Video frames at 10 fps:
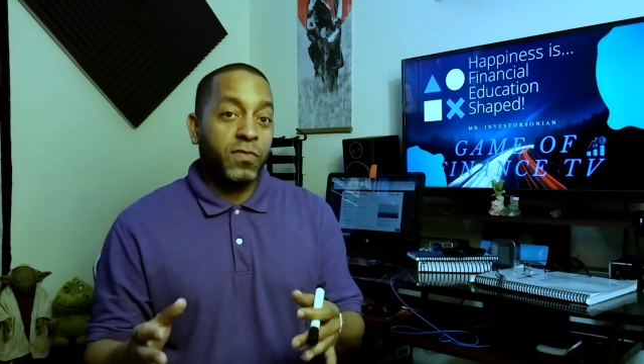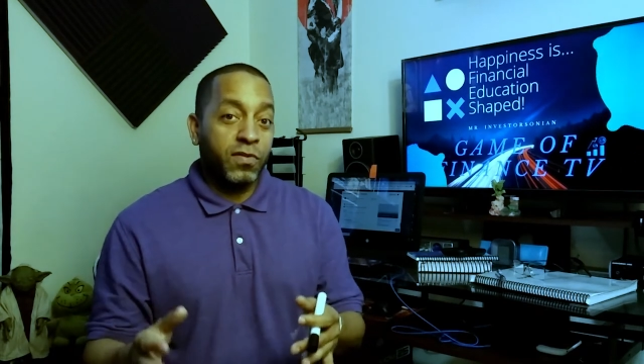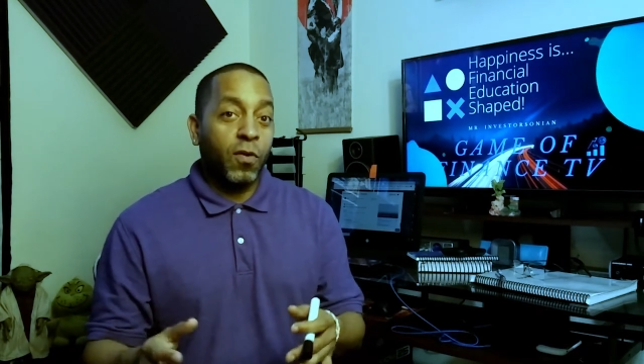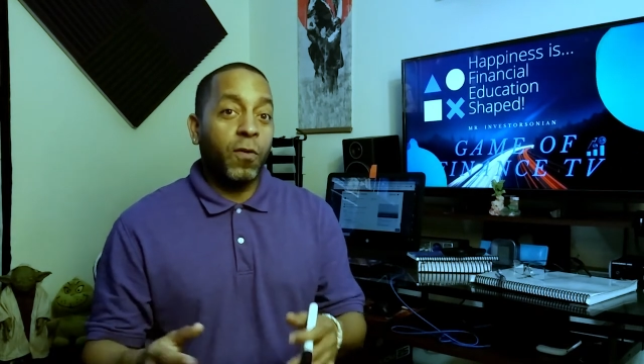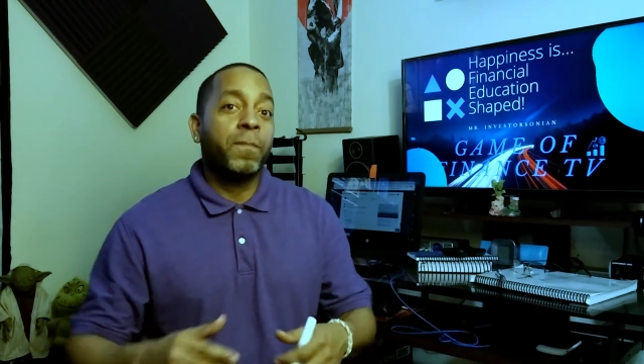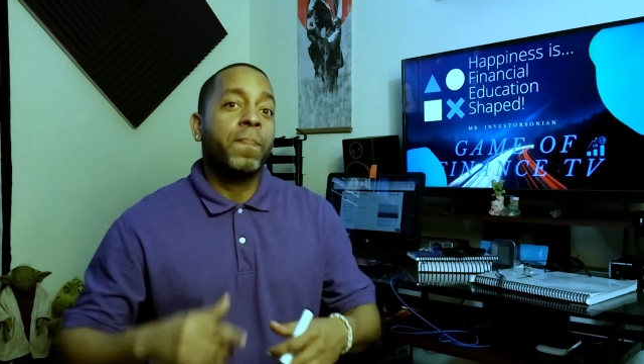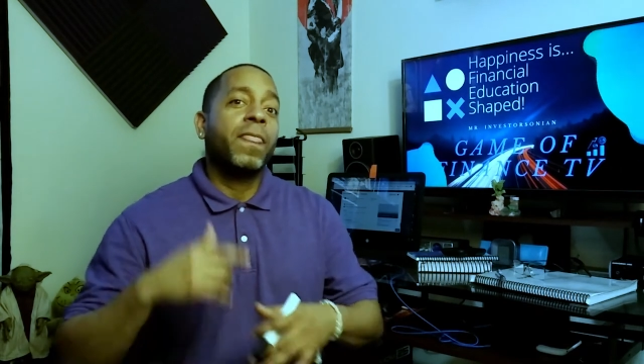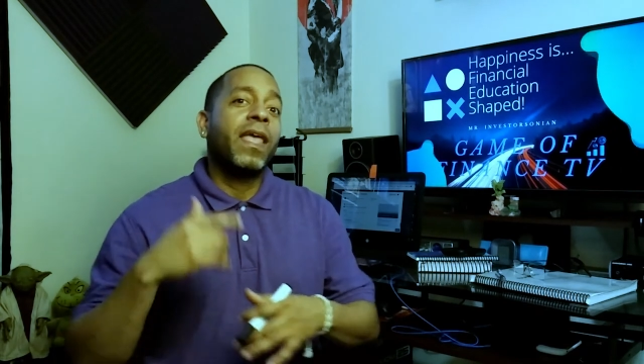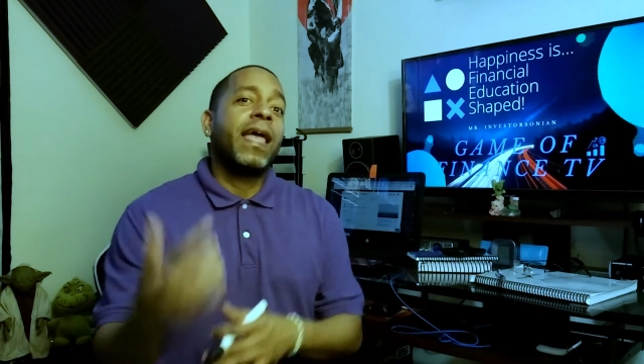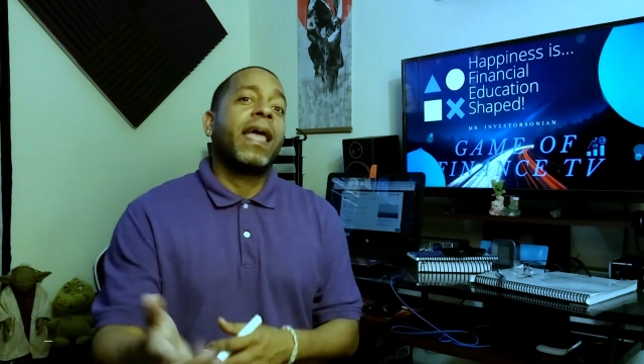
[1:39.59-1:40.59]
So
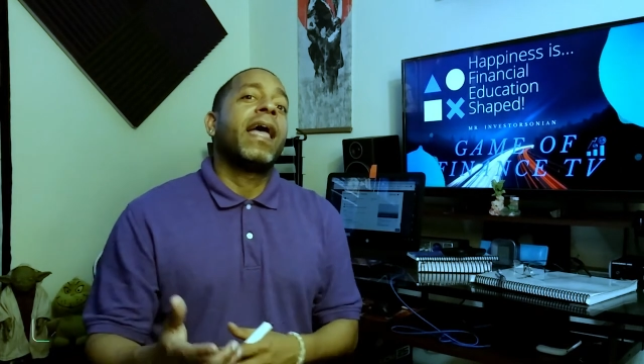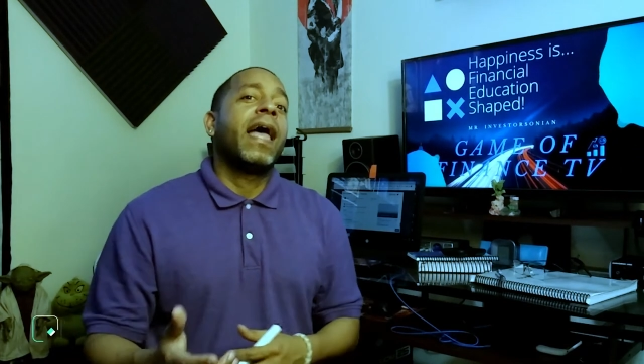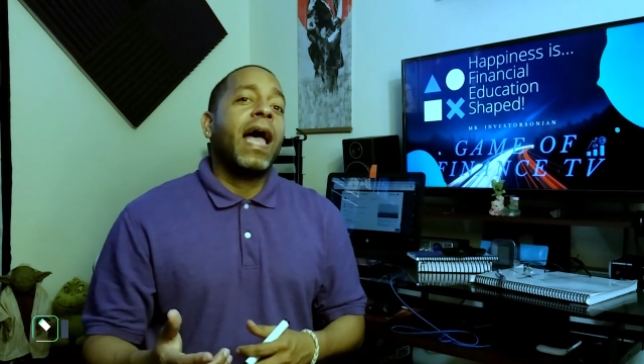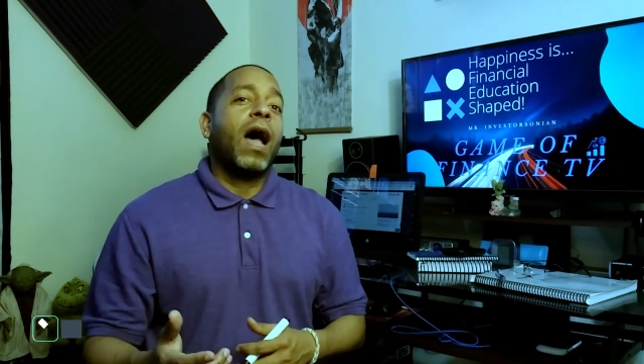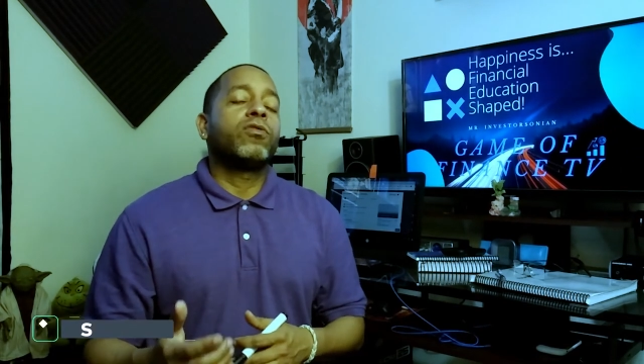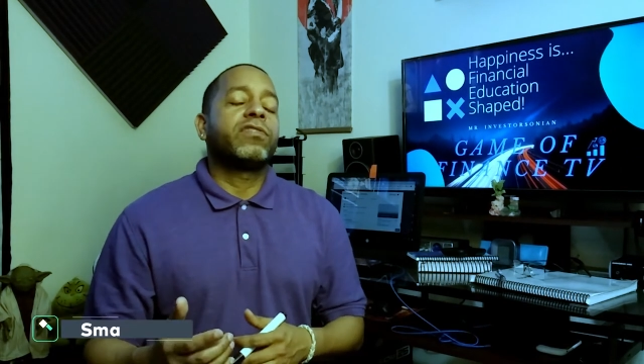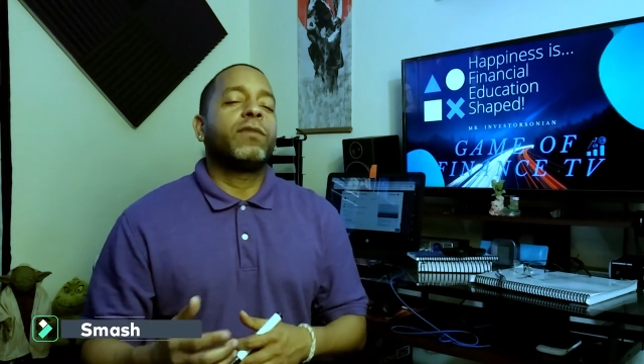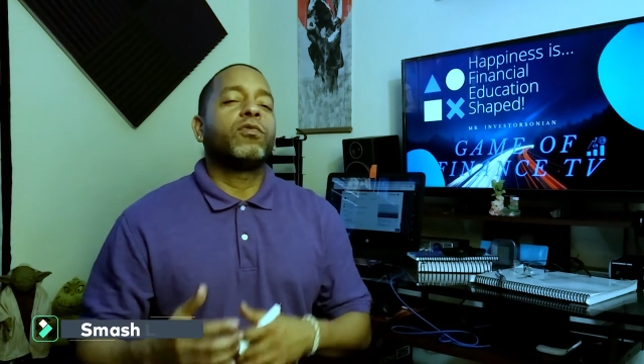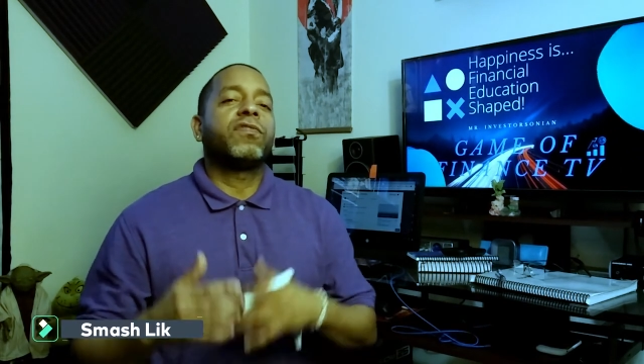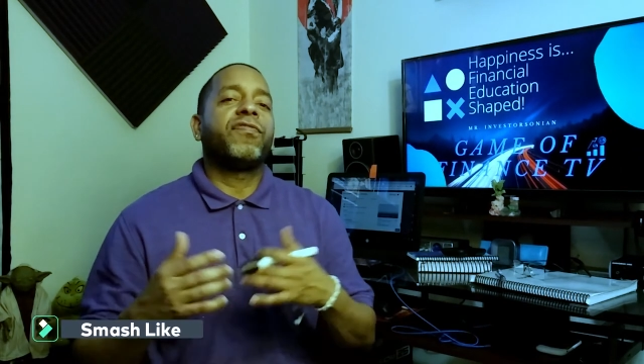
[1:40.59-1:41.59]
I was
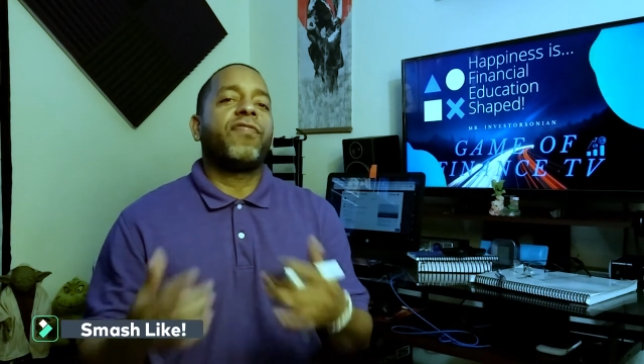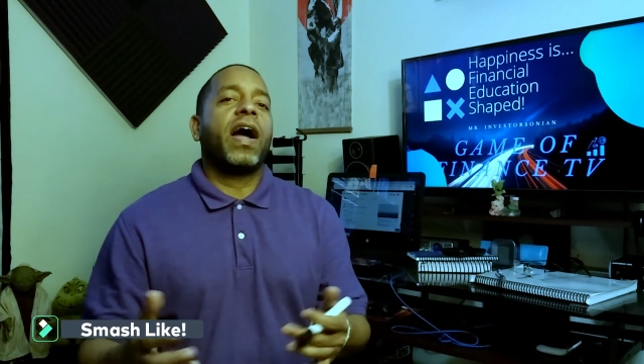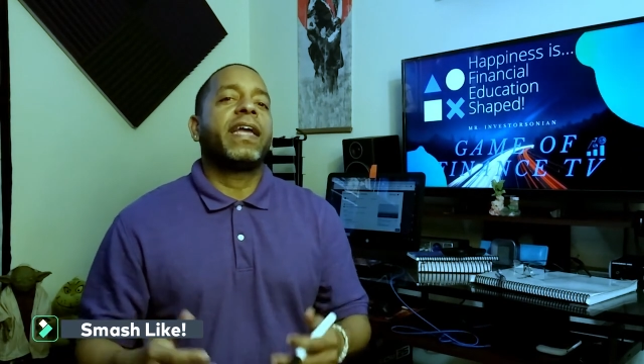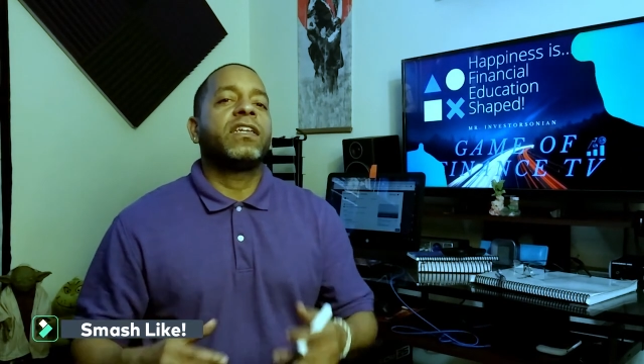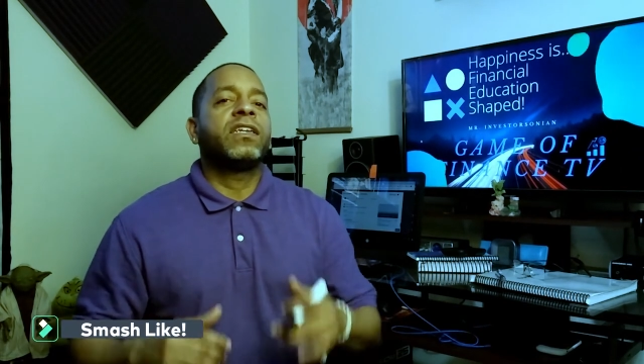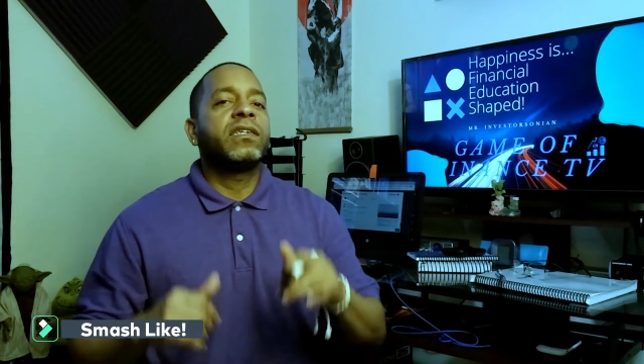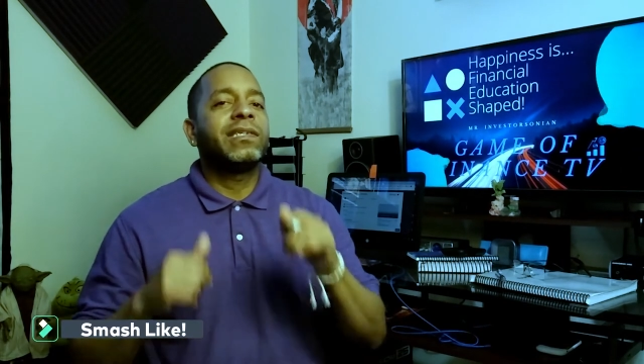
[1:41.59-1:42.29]
able to find